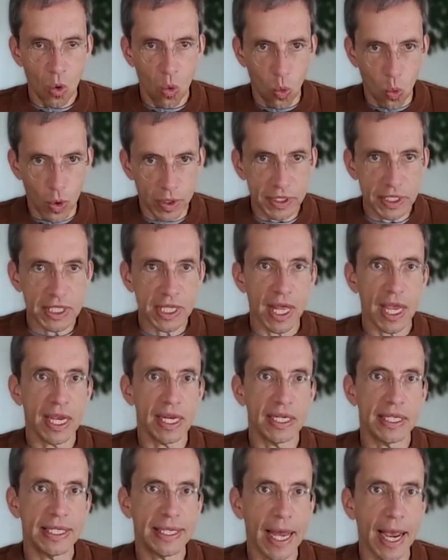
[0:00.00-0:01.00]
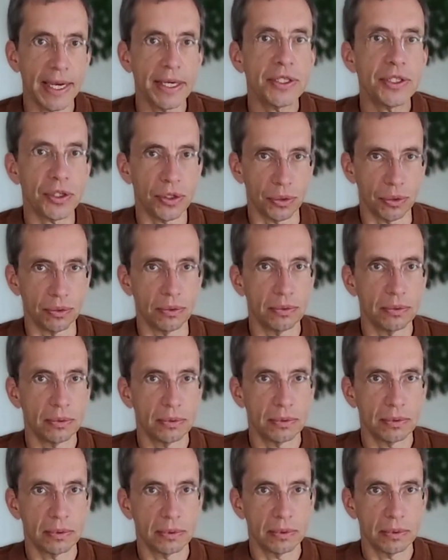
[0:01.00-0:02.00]
once they indict you,
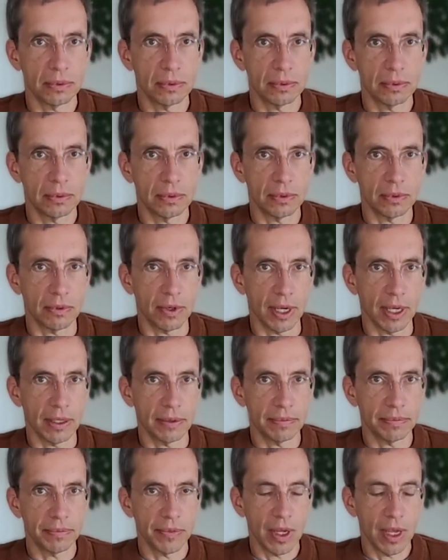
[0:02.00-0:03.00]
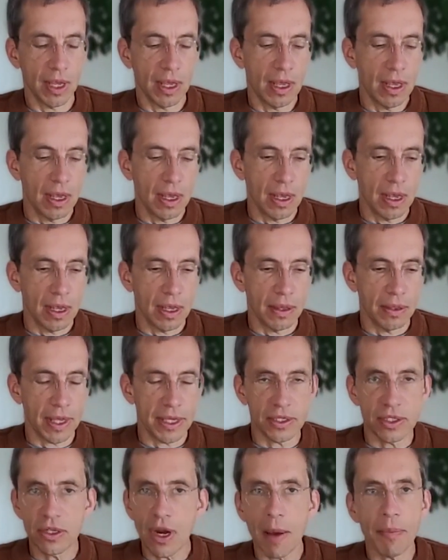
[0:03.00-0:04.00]
right,
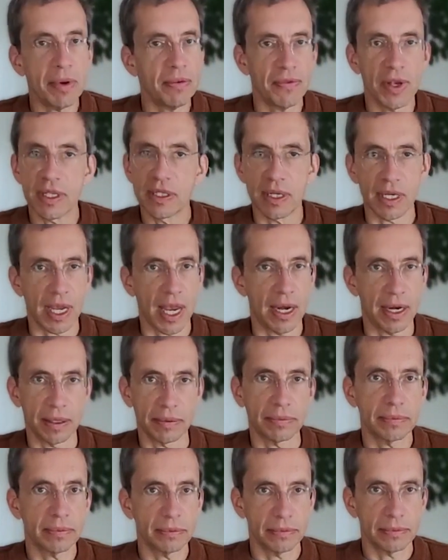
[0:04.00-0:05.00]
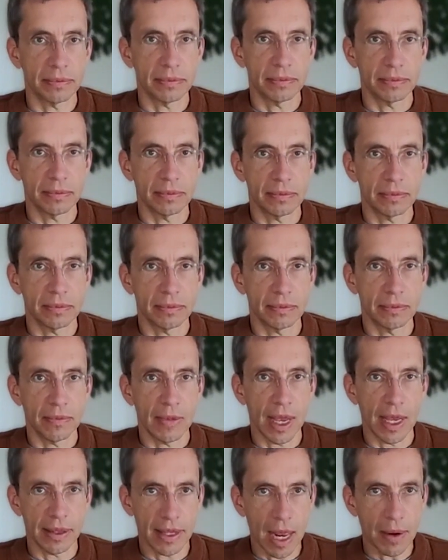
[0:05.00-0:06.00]
they stop investigating.
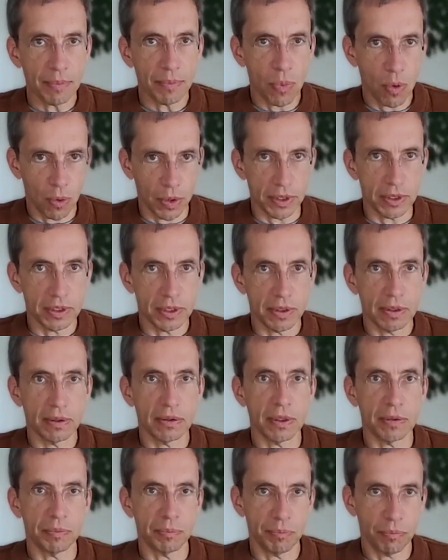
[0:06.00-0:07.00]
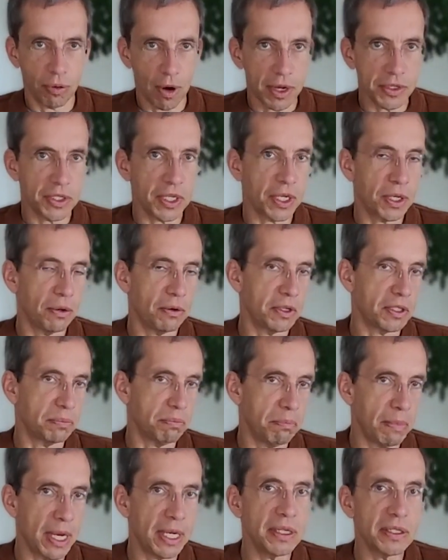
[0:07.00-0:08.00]
At that point, the prosecutor has
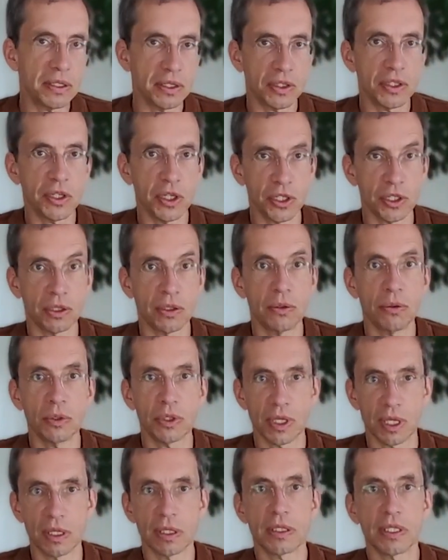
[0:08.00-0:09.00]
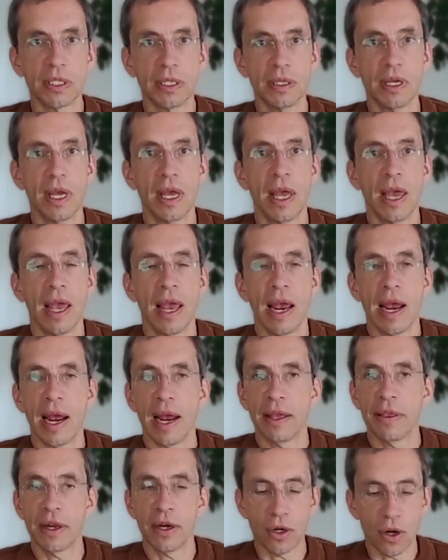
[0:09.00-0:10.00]
made his decision who's guilty,
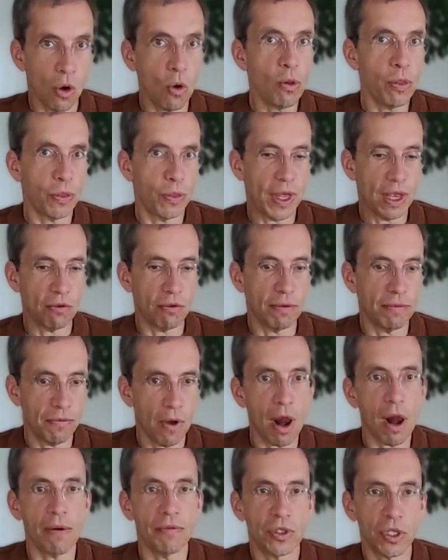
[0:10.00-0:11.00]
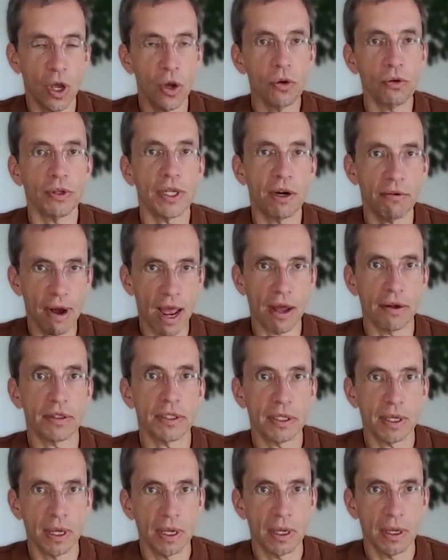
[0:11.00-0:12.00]
and then the whole thing revolves only around